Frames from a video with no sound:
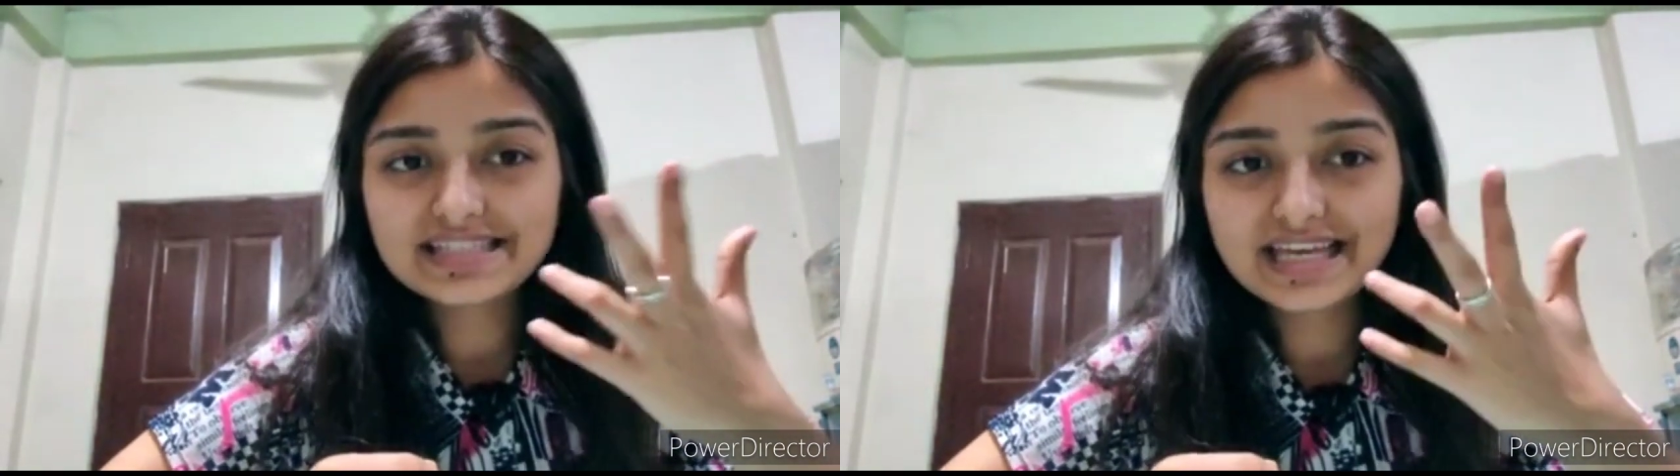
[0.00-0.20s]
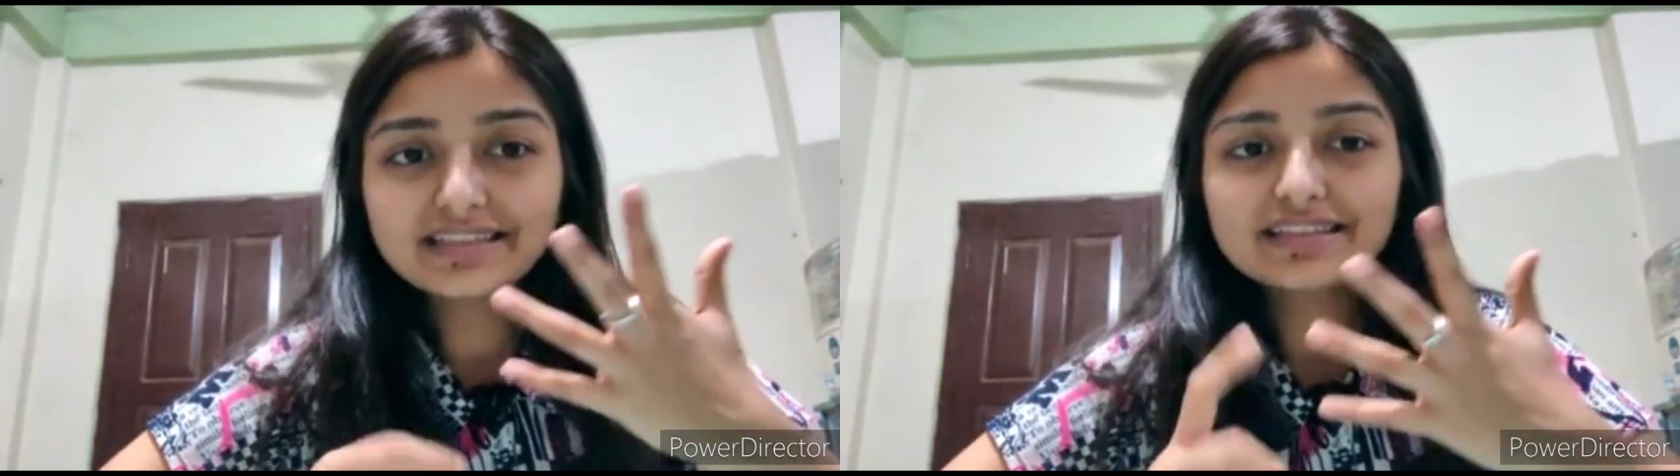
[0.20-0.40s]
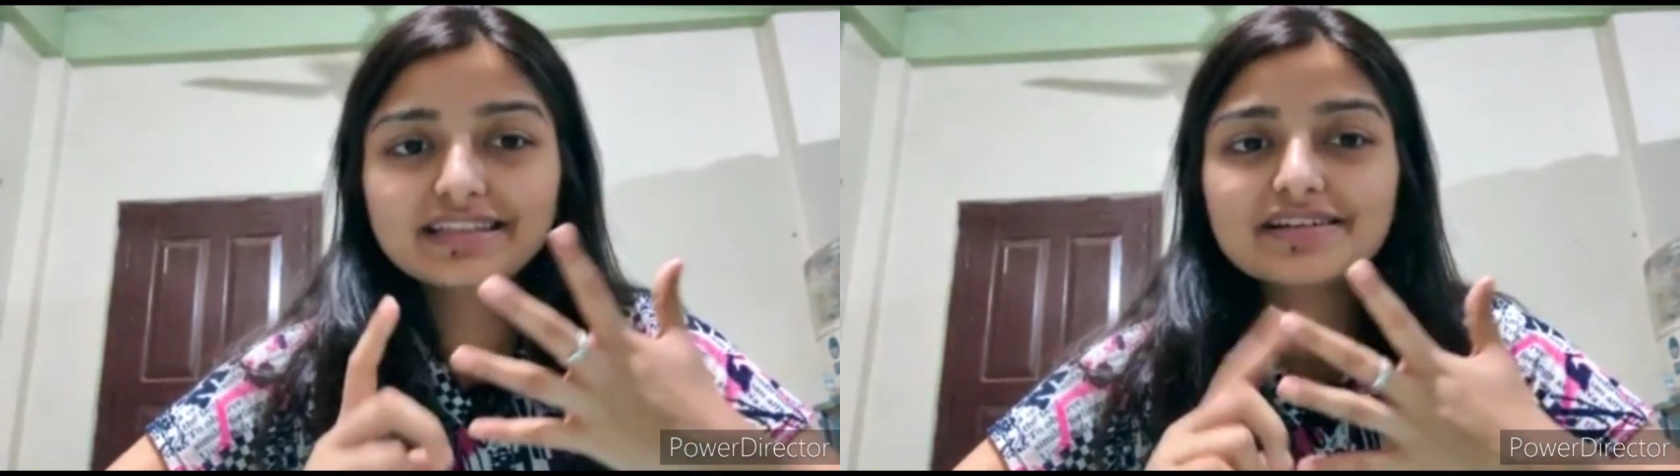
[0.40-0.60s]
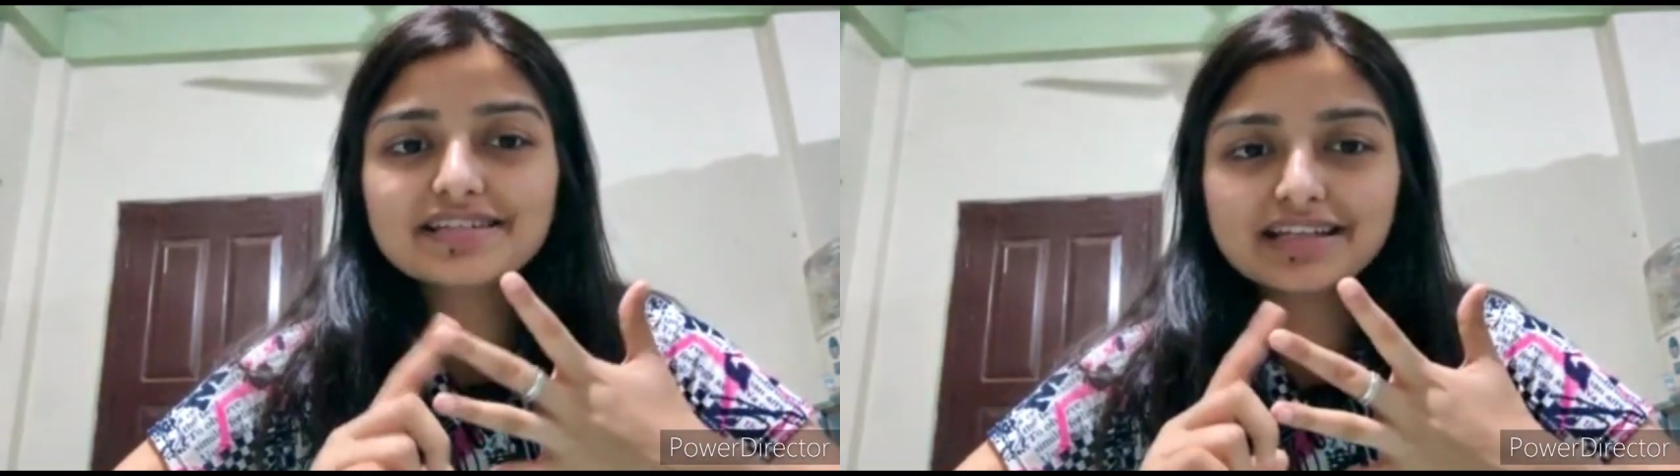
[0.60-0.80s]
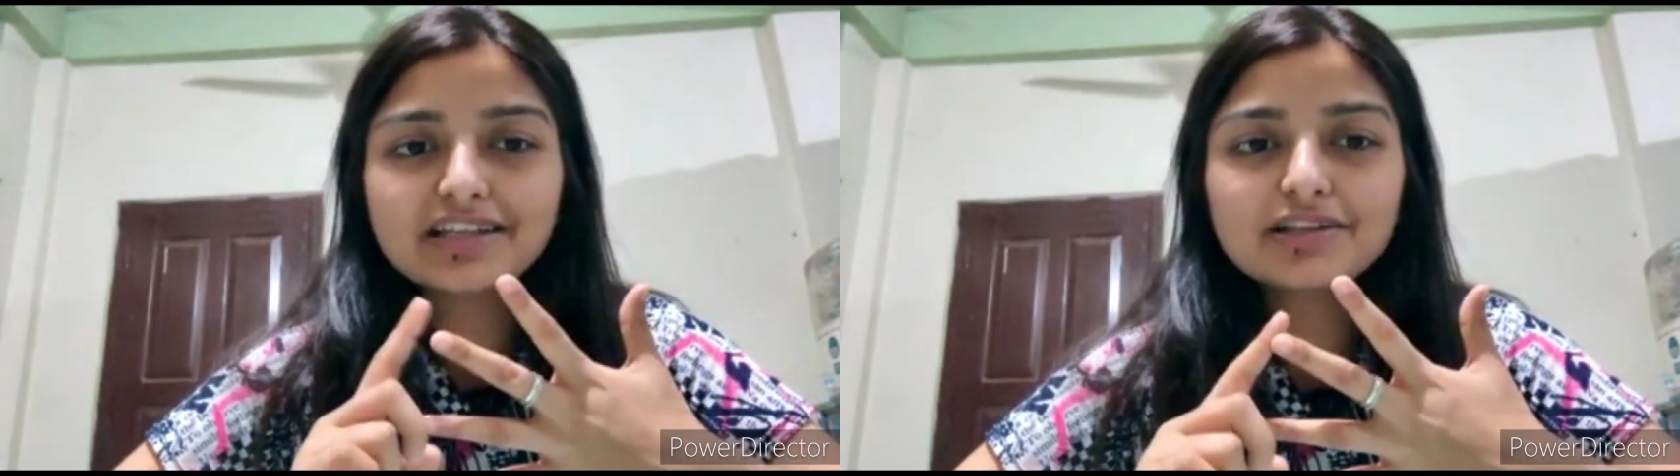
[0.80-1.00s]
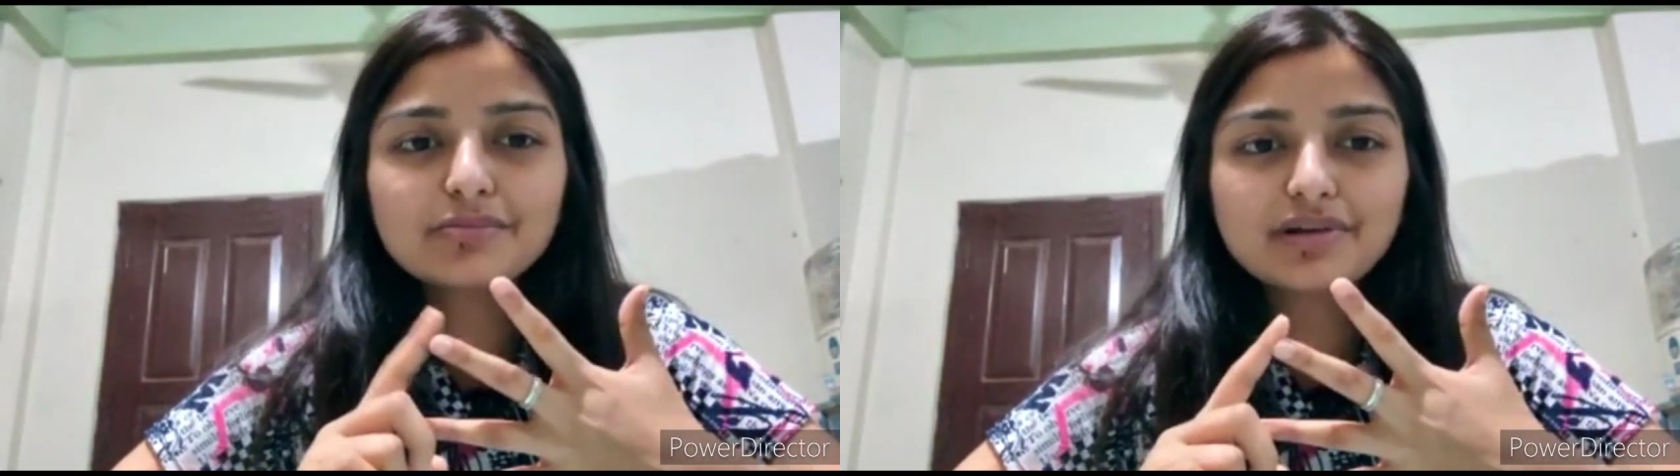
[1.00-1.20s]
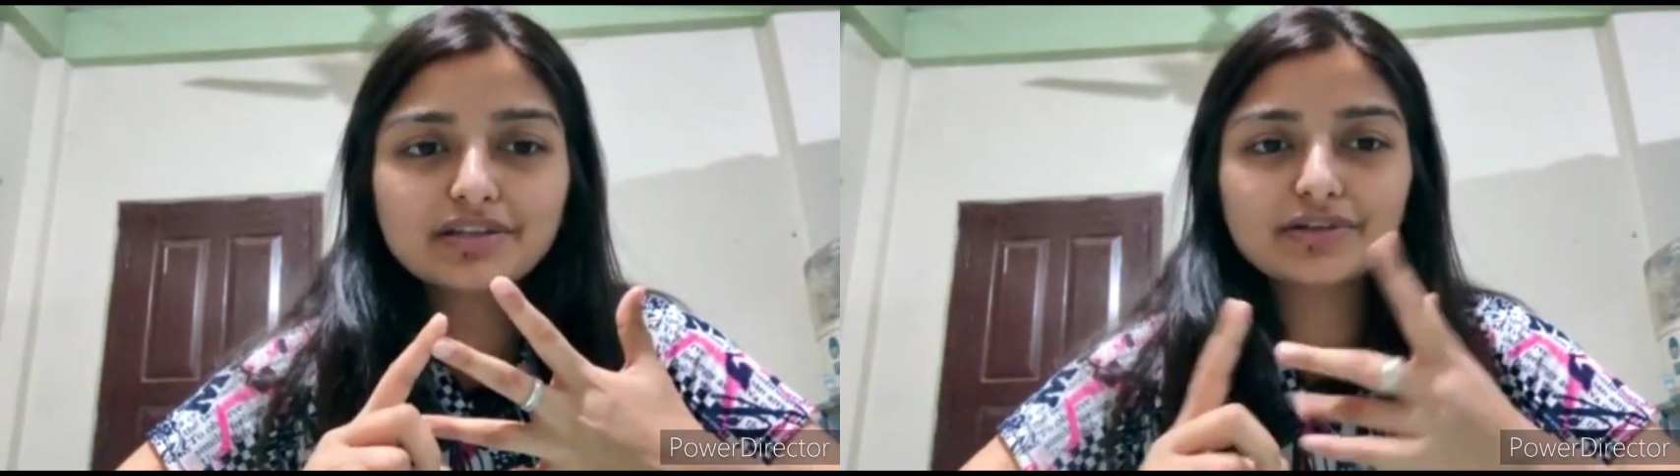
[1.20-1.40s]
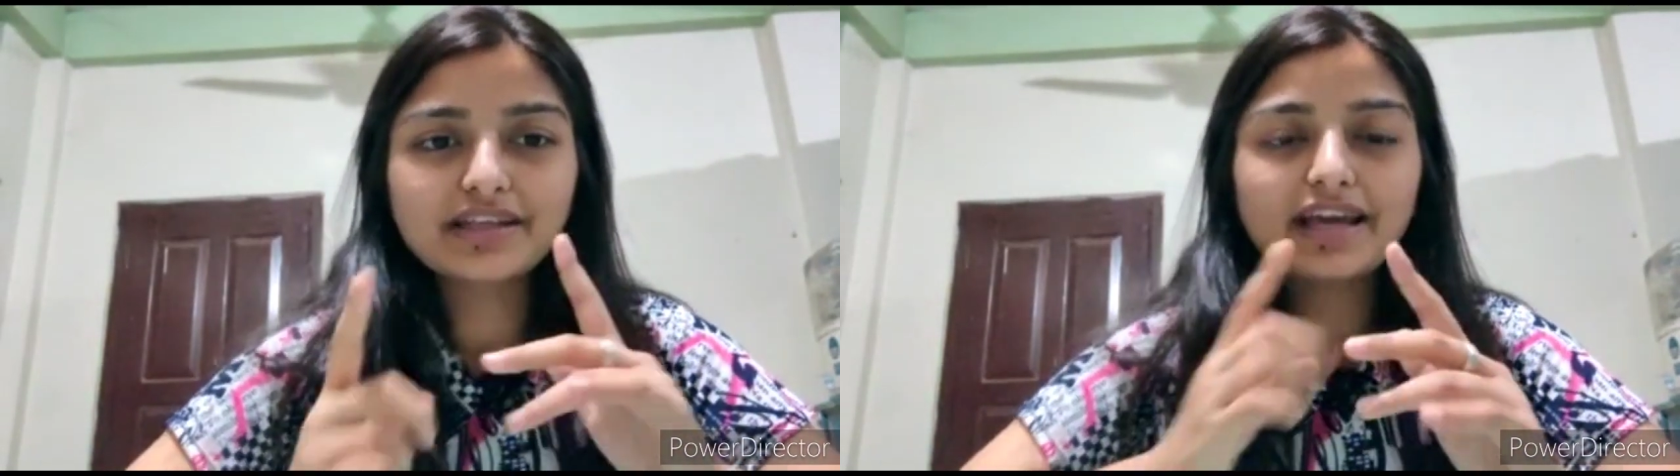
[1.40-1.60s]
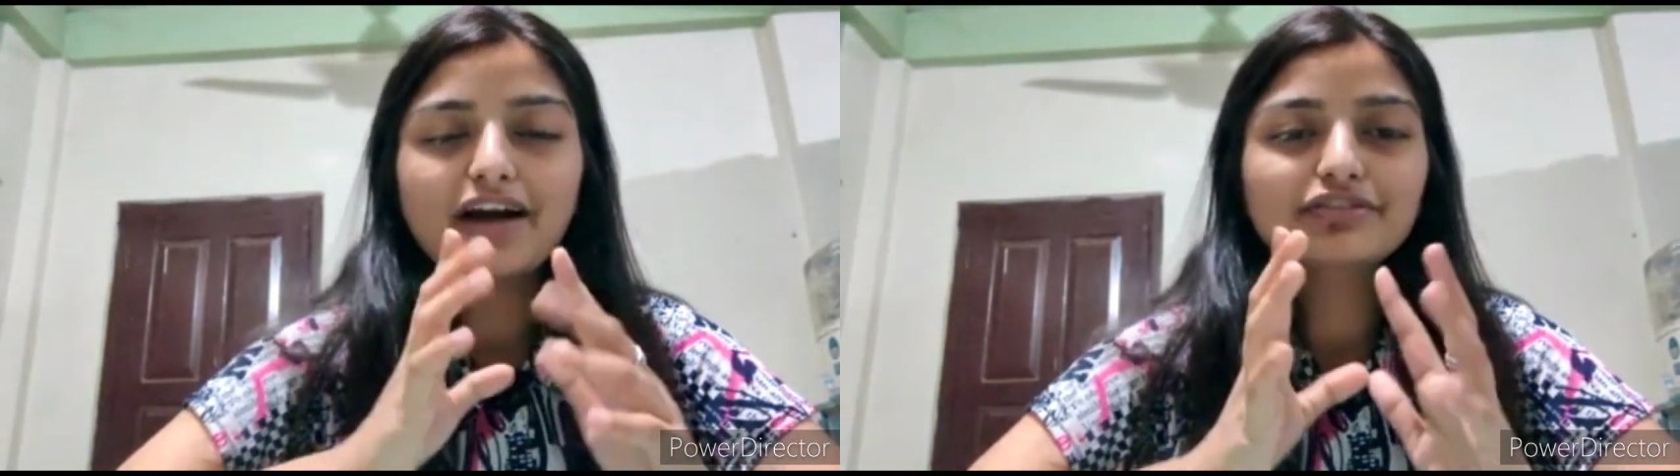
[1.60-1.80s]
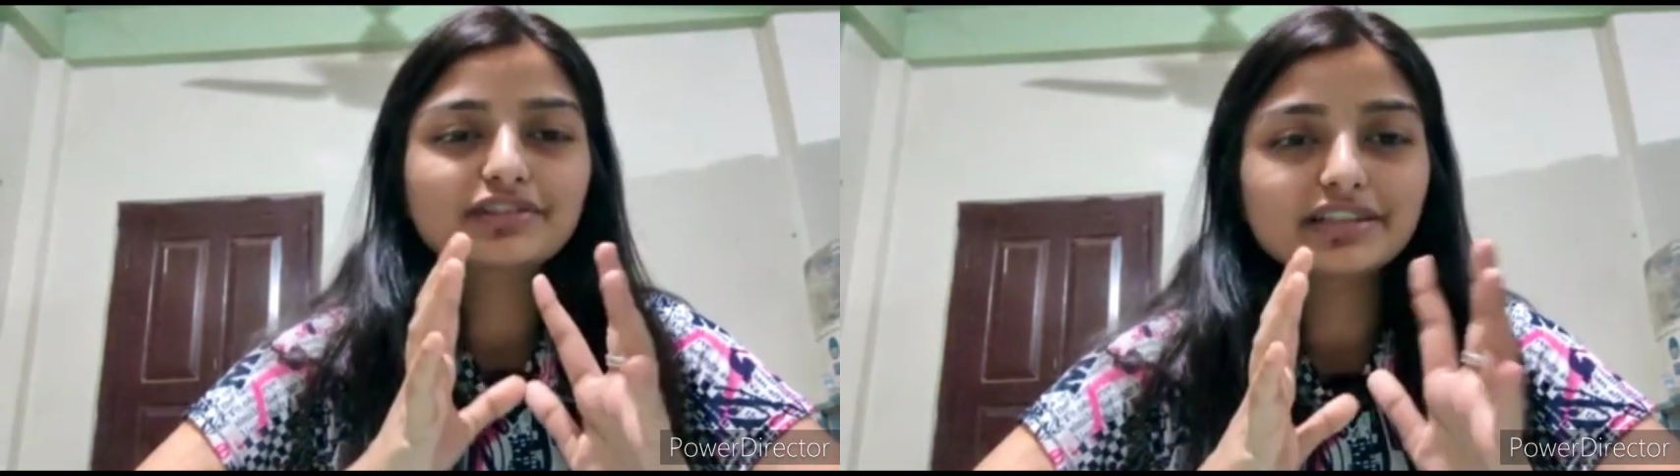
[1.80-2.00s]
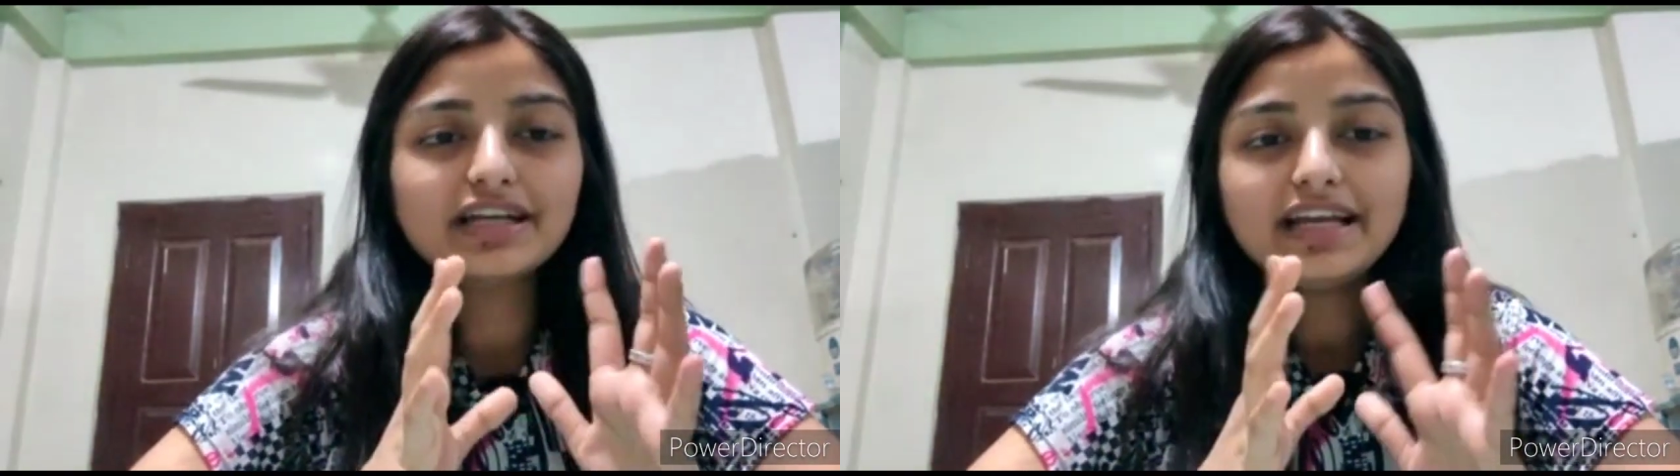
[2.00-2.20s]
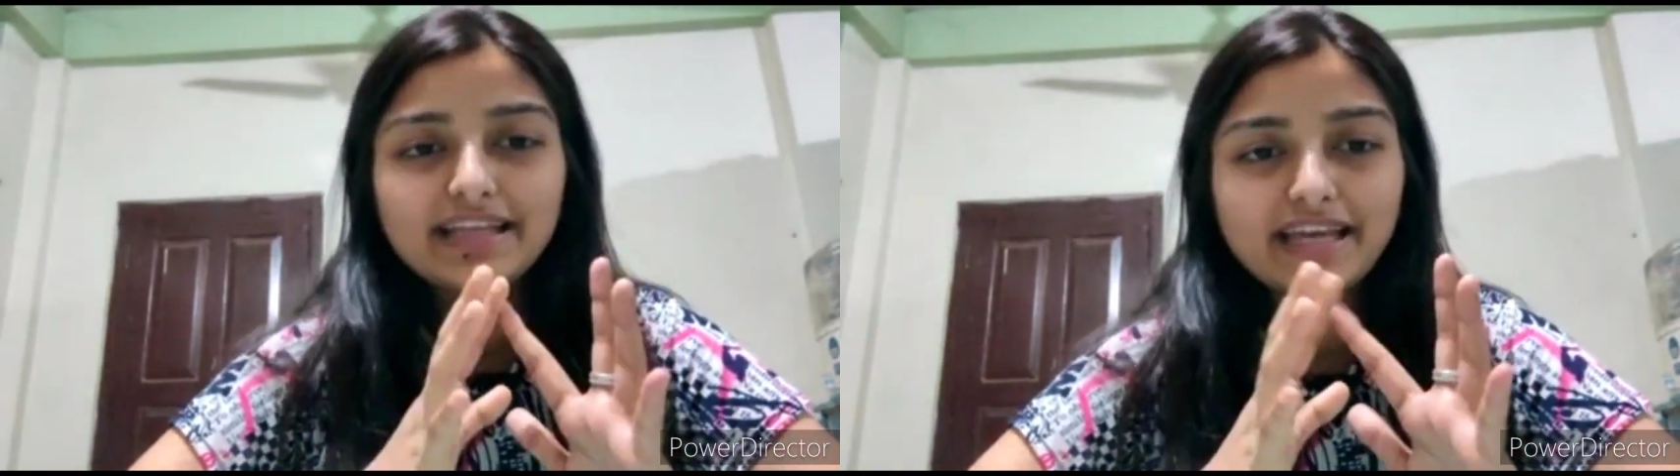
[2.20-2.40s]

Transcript: seth there is another brother okay after